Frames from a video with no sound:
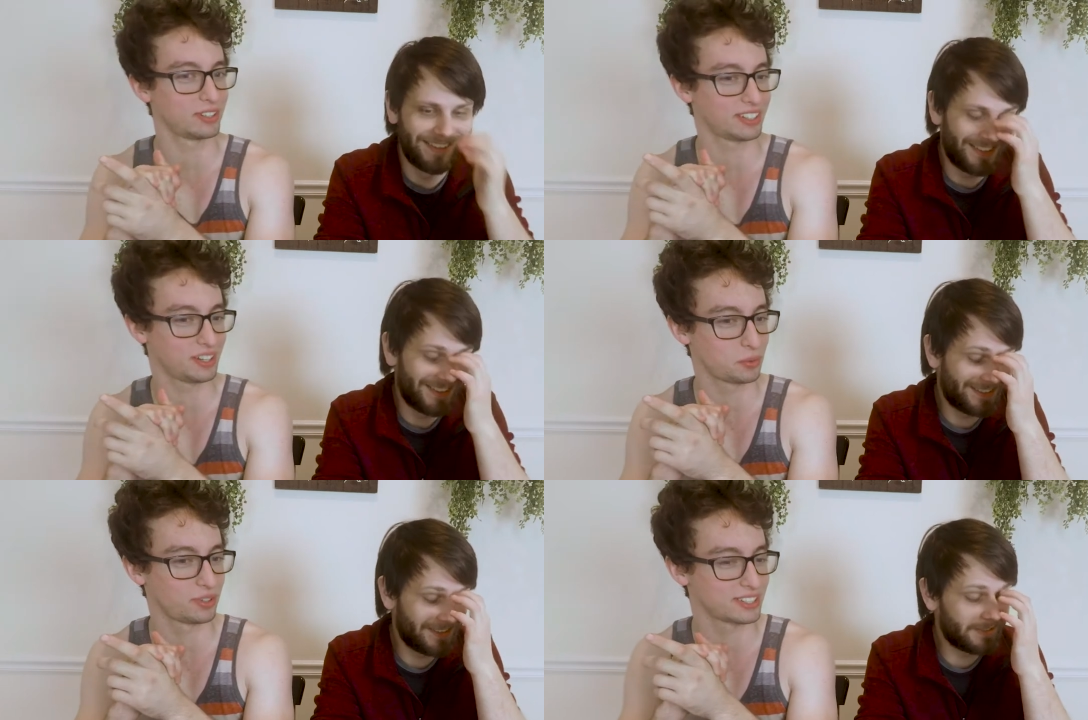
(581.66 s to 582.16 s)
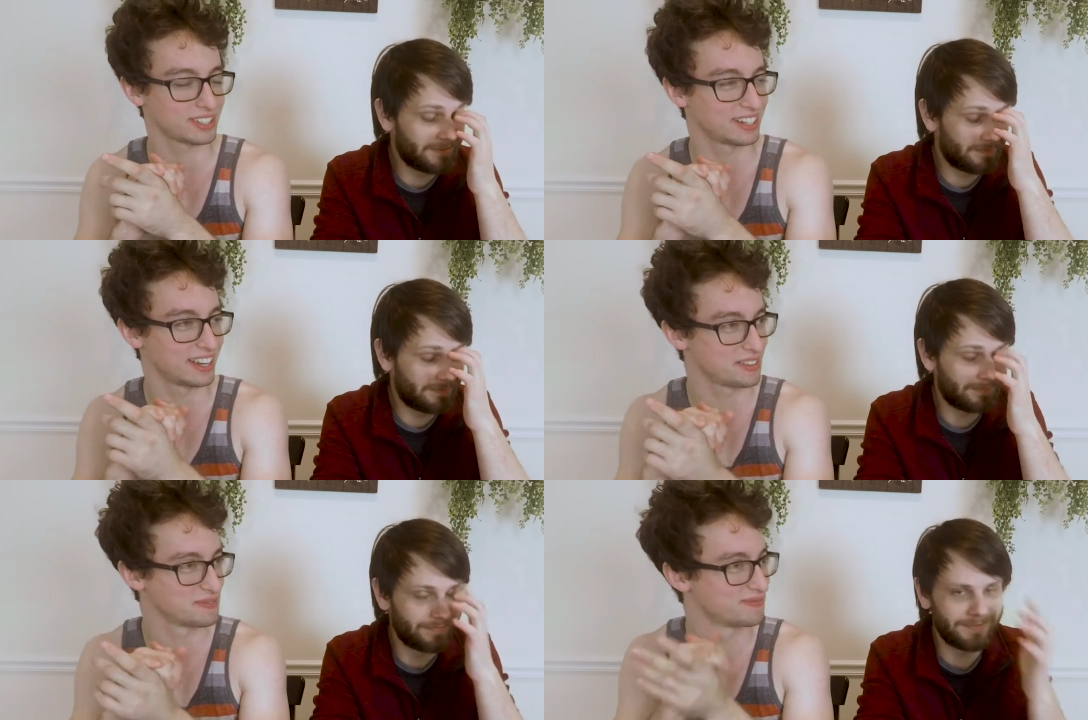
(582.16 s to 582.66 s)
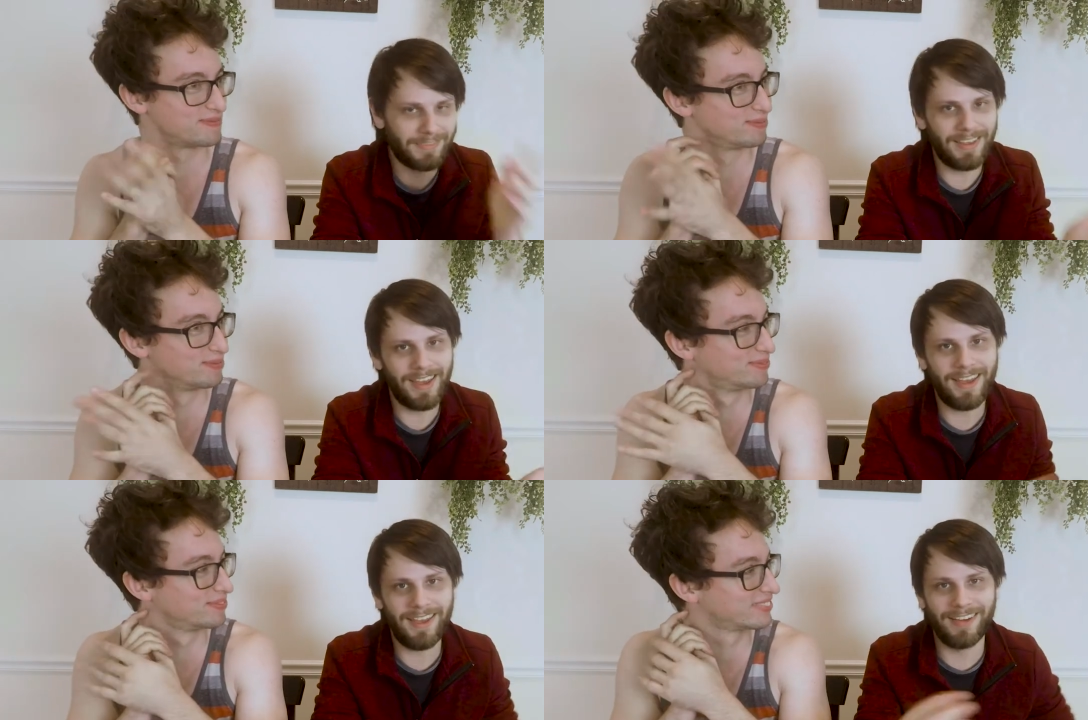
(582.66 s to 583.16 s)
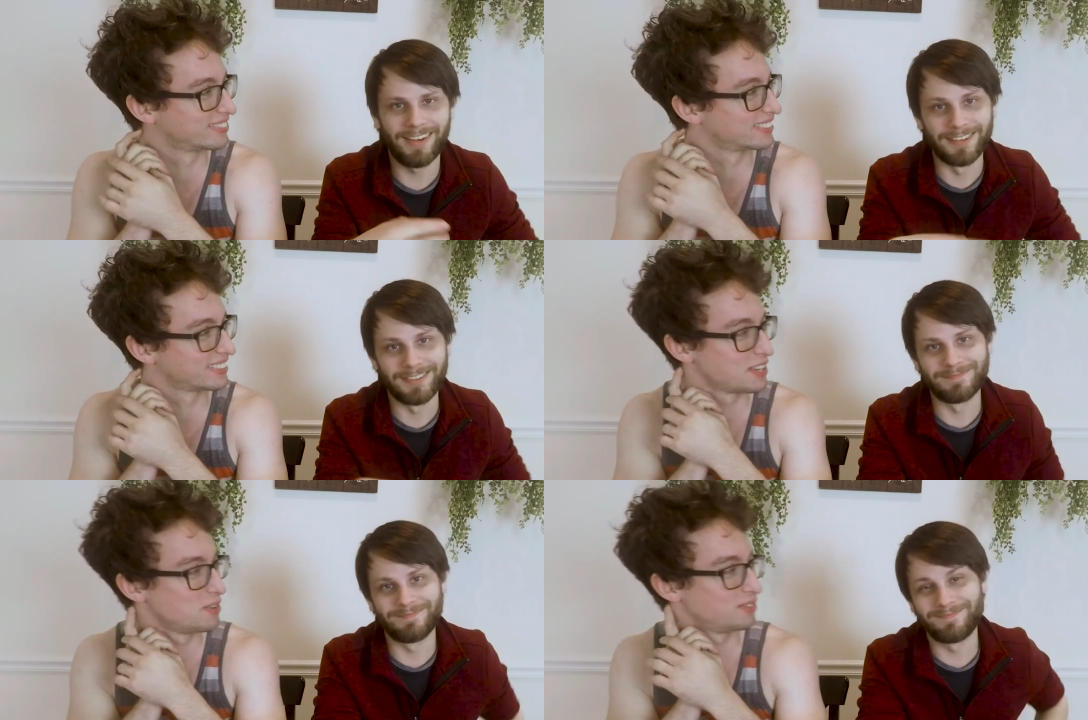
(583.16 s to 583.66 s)
Speaker 1: They won tonight. Yeah.
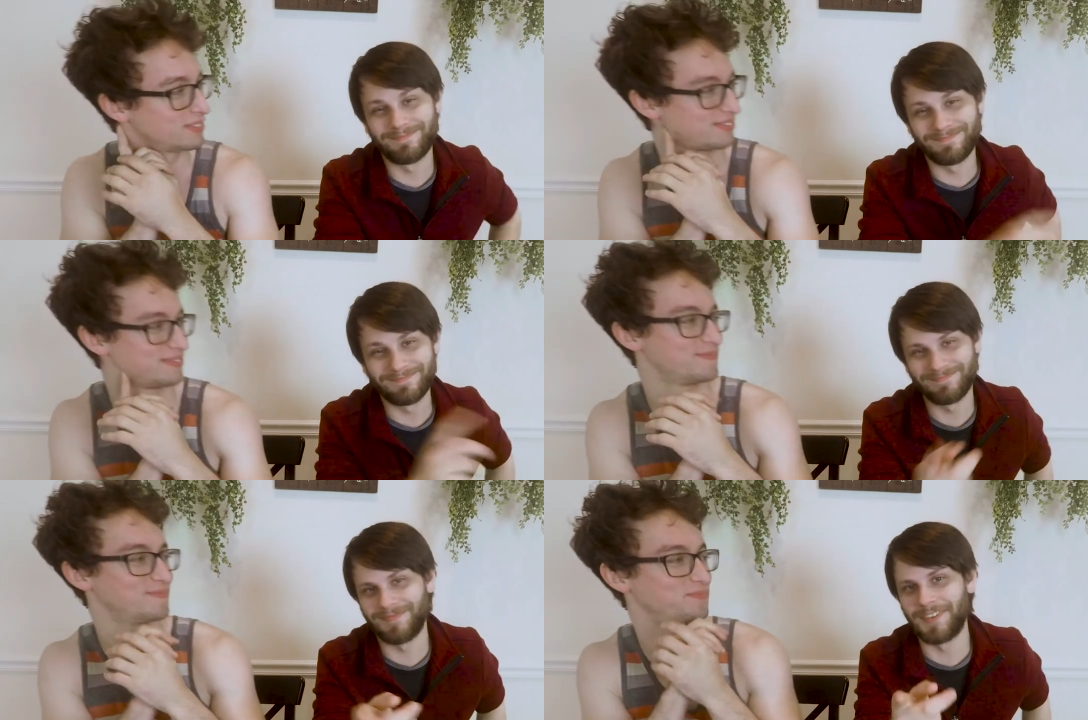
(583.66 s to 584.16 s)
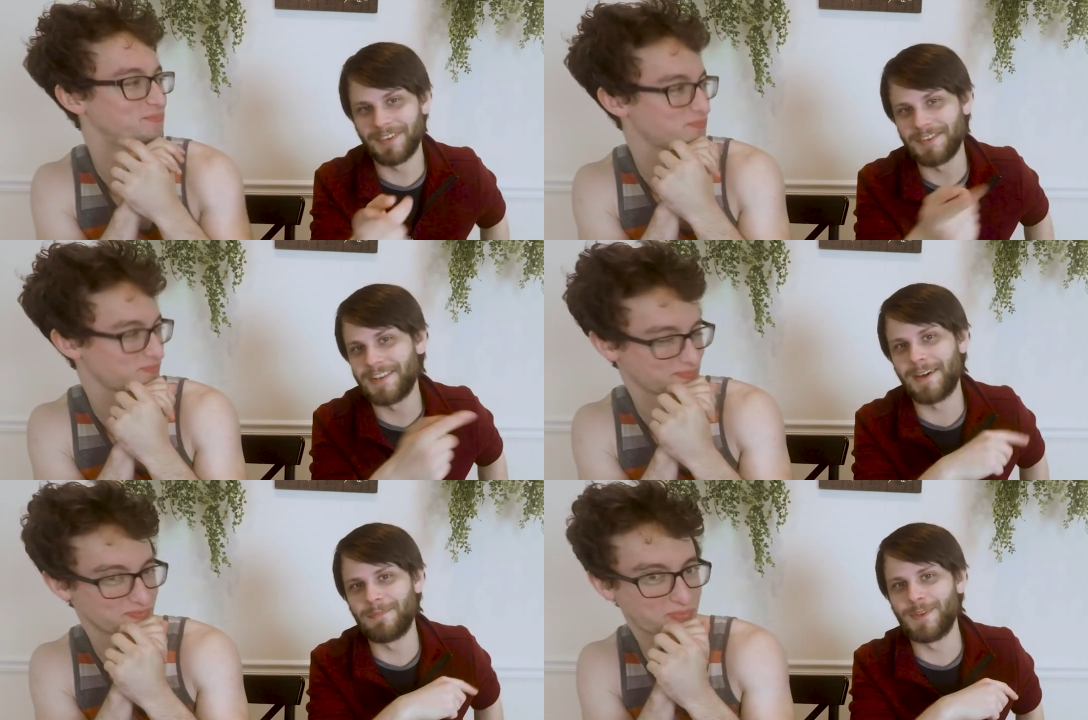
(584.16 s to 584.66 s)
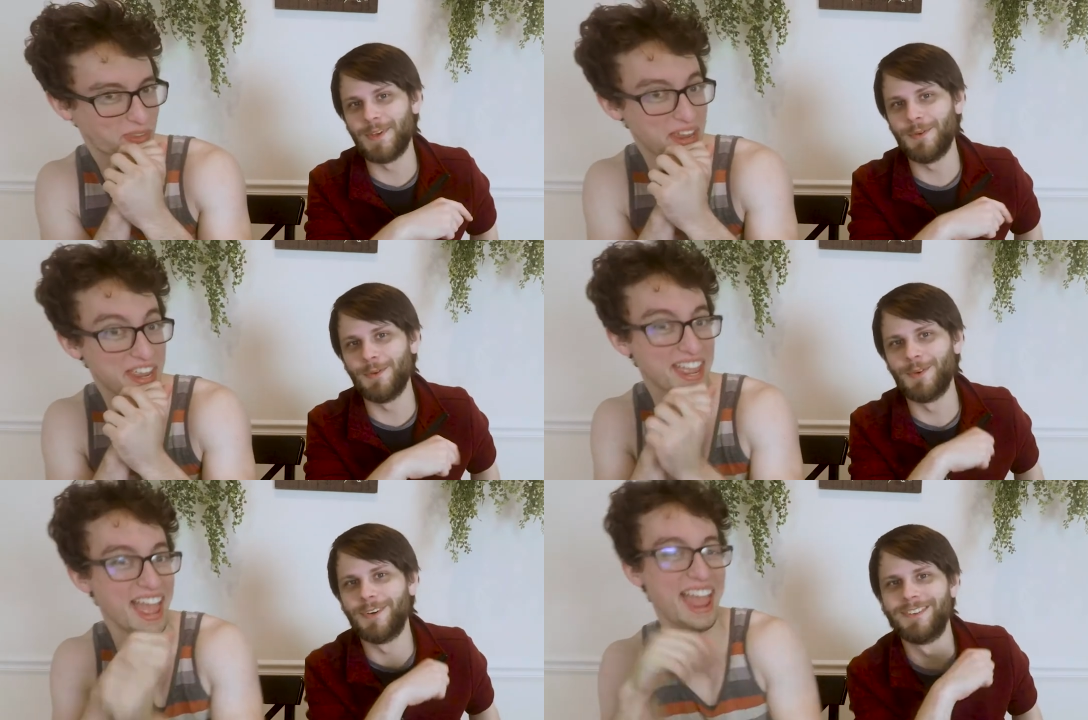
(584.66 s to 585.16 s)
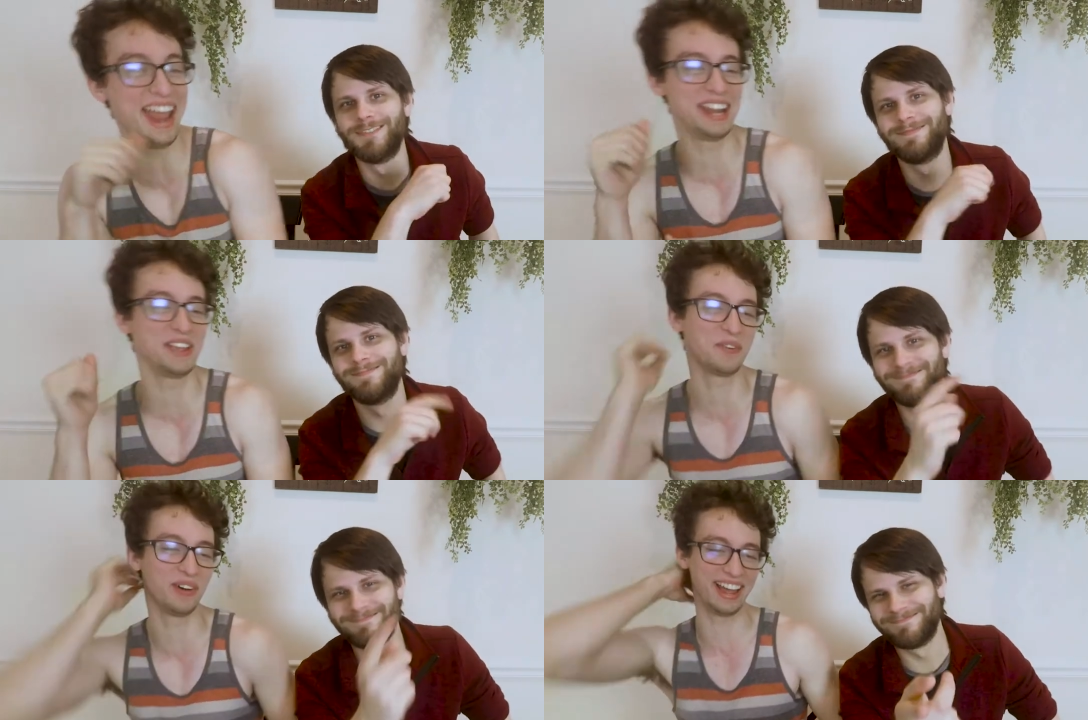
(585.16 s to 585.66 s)
Good job, you.
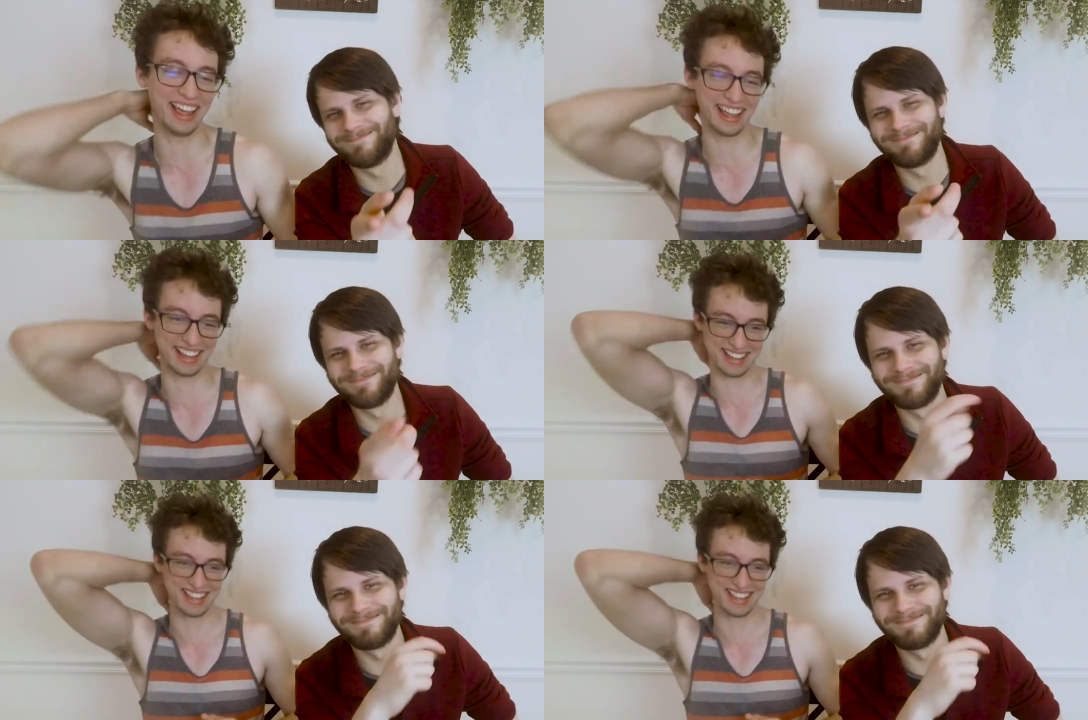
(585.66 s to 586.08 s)
Anyway.